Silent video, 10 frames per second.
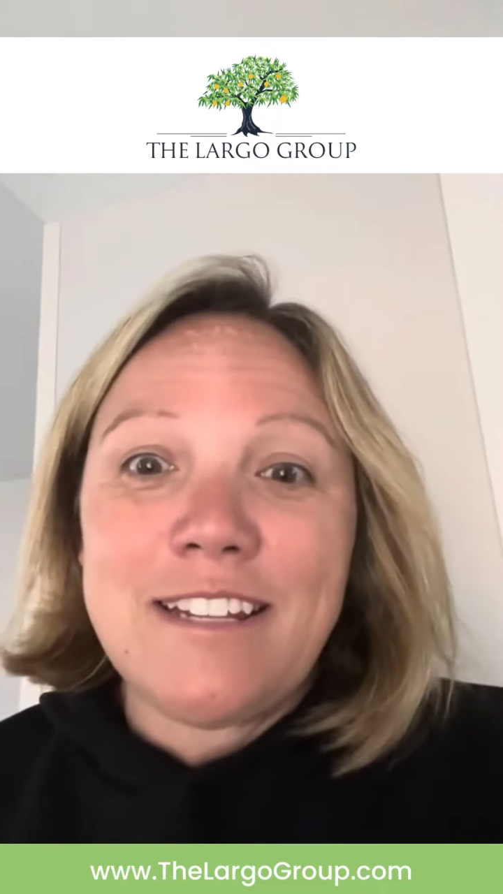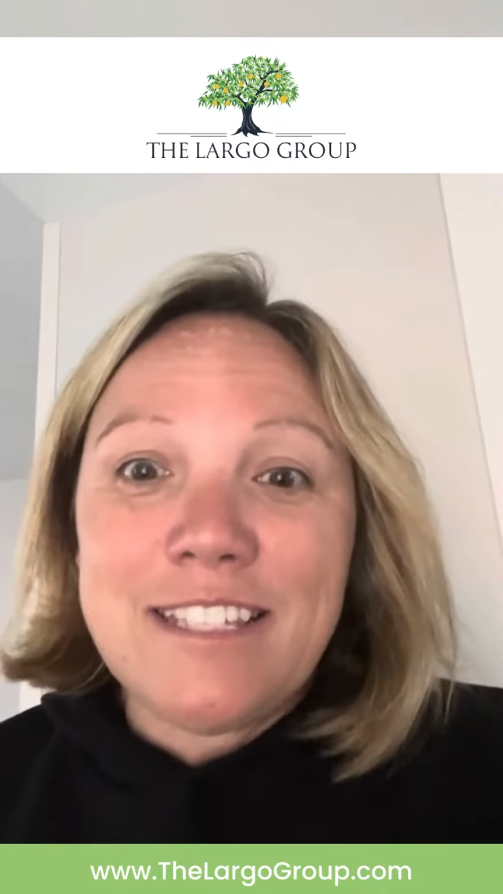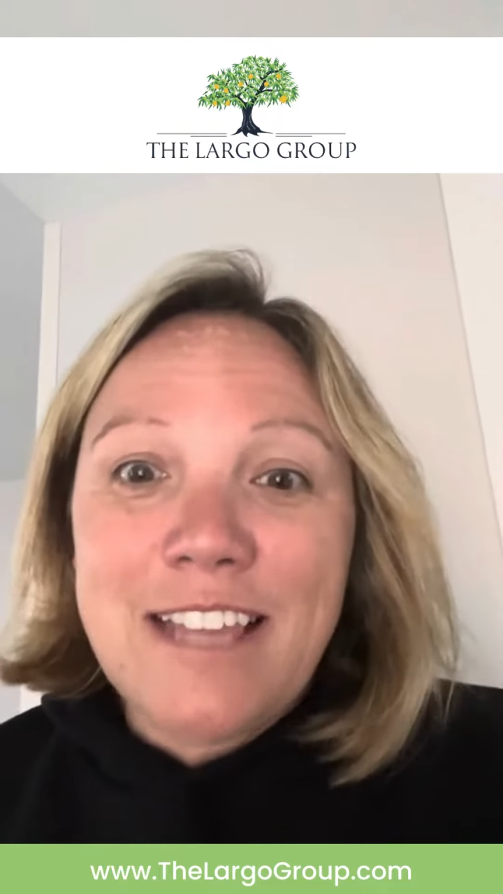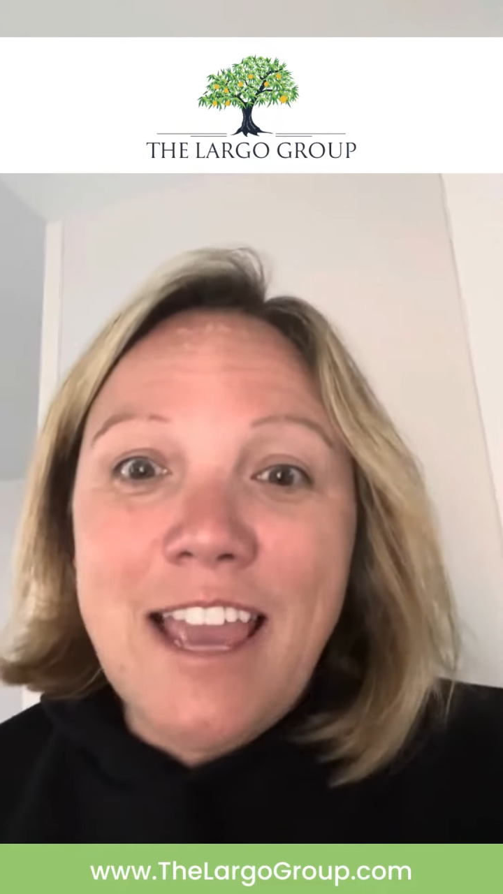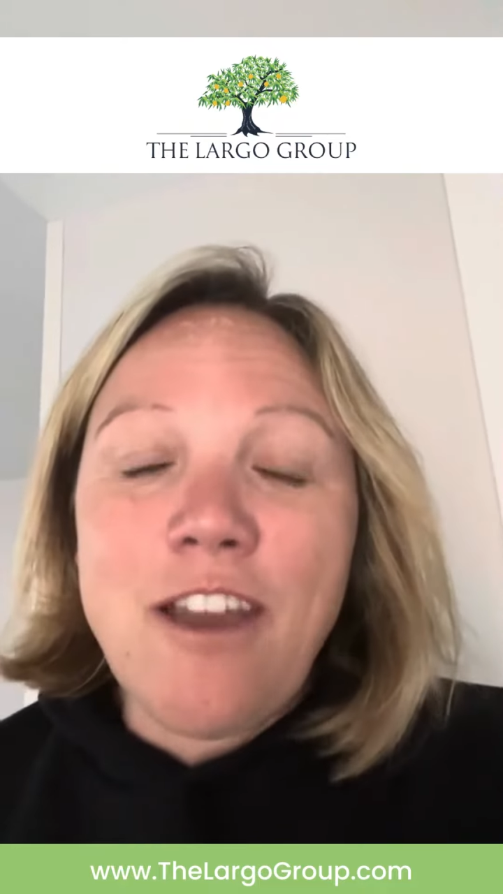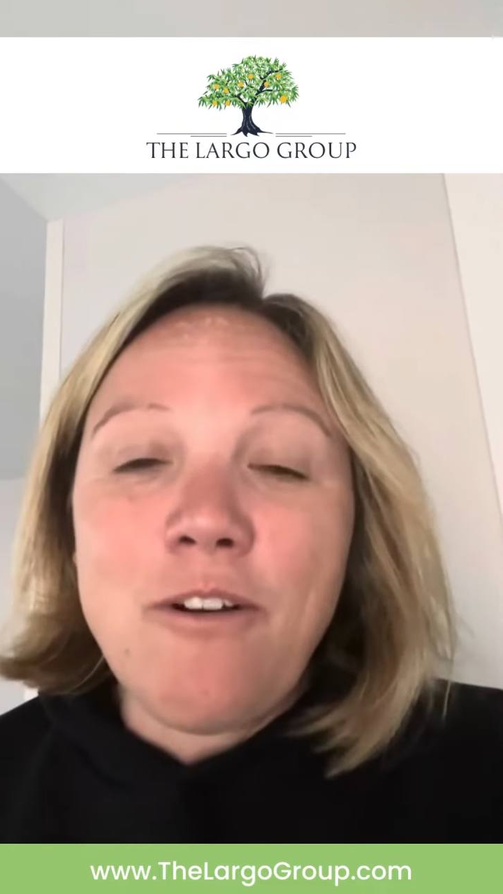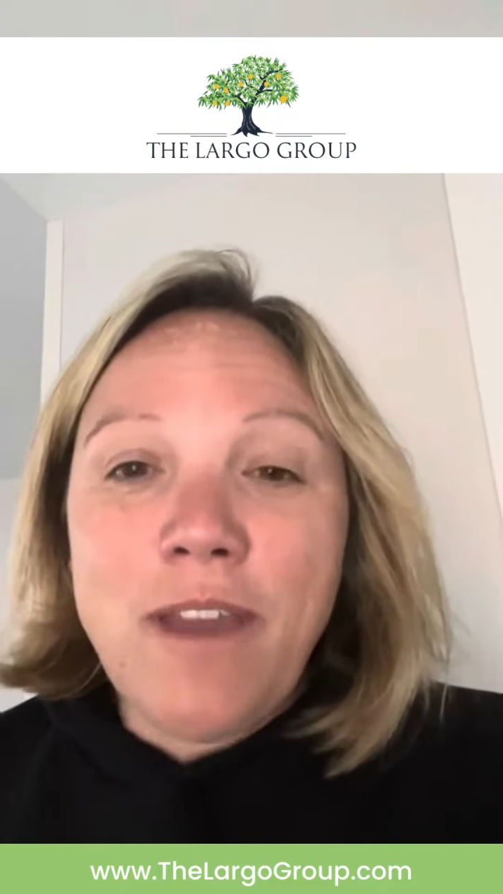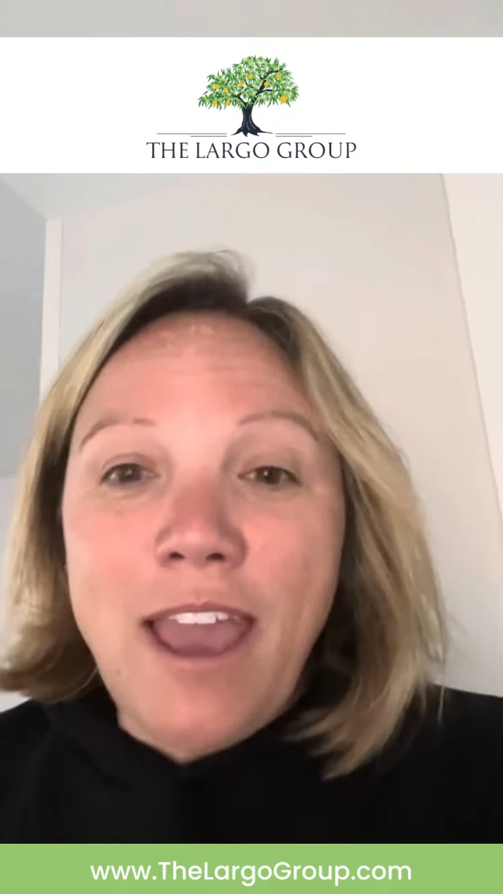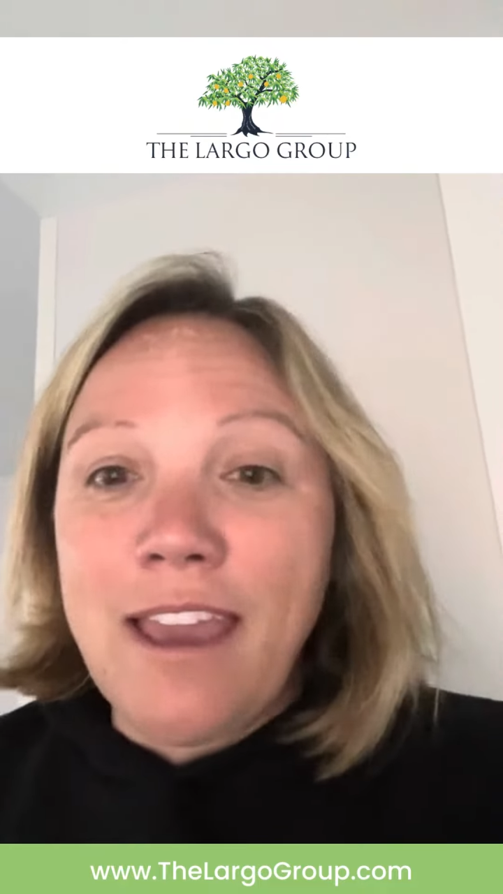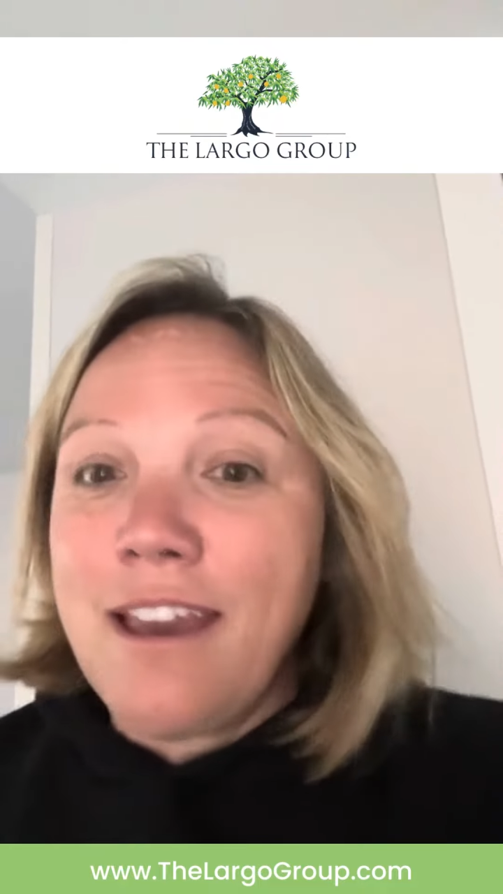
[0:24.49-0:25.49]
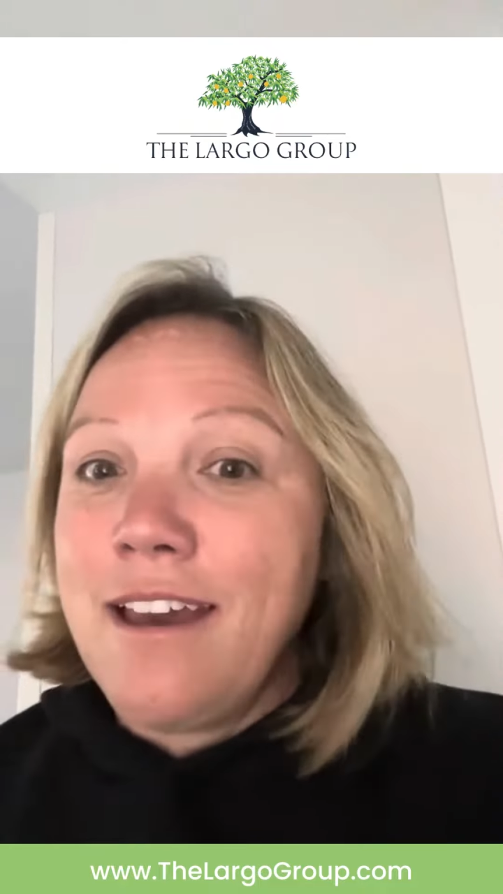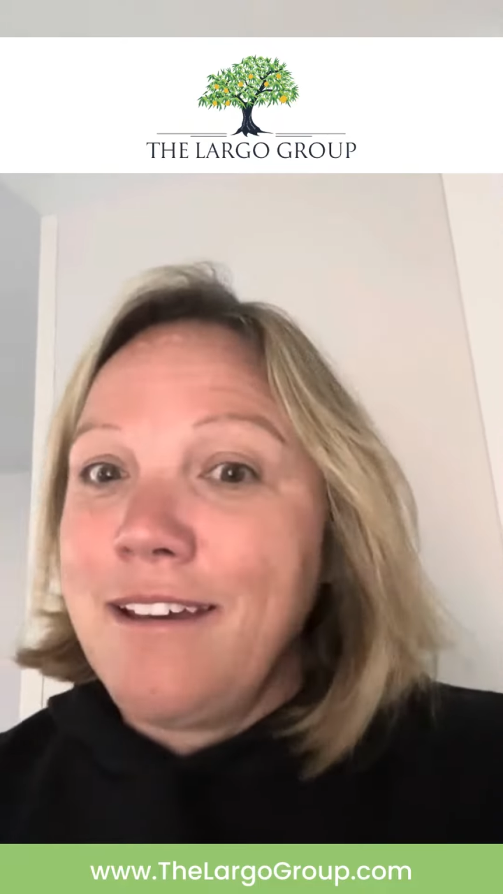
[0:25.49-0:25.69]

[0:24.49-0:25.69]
to say, okay,